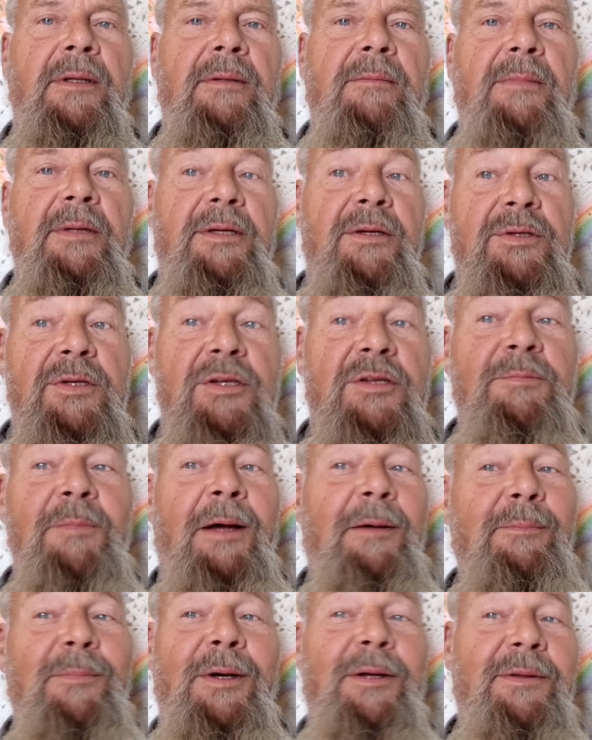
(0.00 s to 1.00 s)
Because as
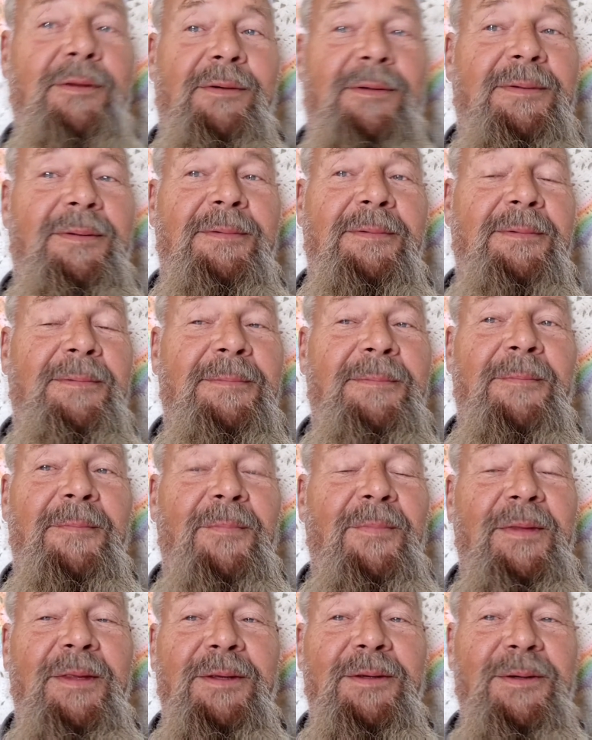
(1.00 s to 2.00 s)
my mother,
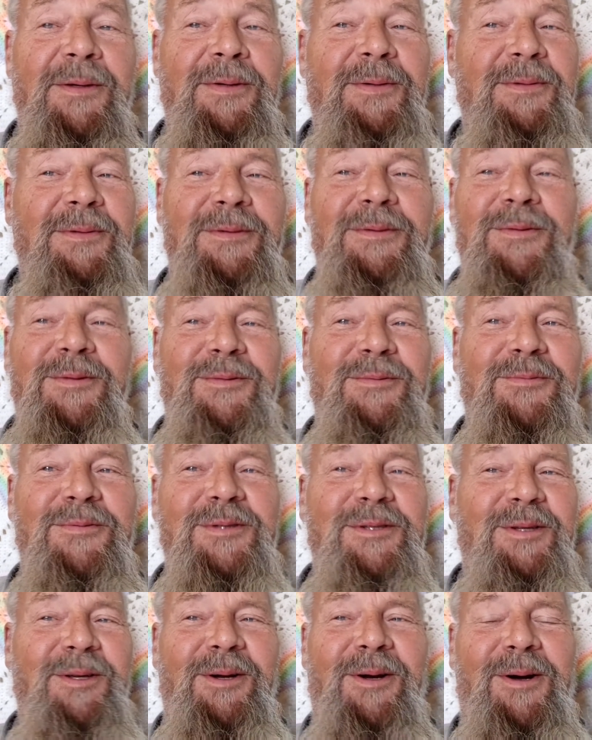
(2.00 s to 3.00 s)
who
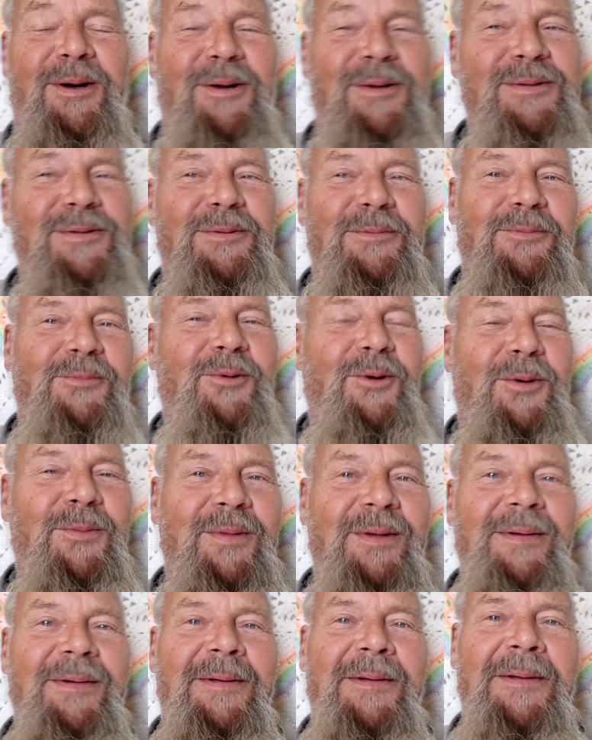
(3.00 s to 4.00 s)
was an awesome
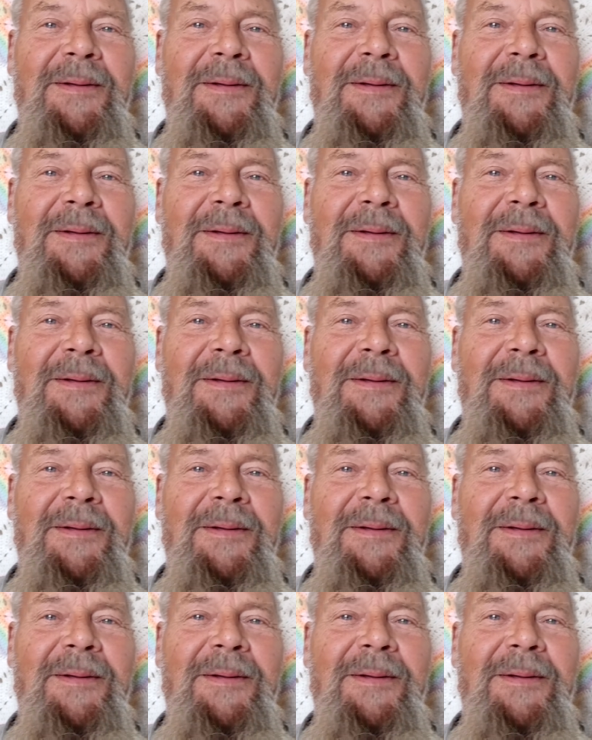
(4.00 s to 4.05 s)
woman,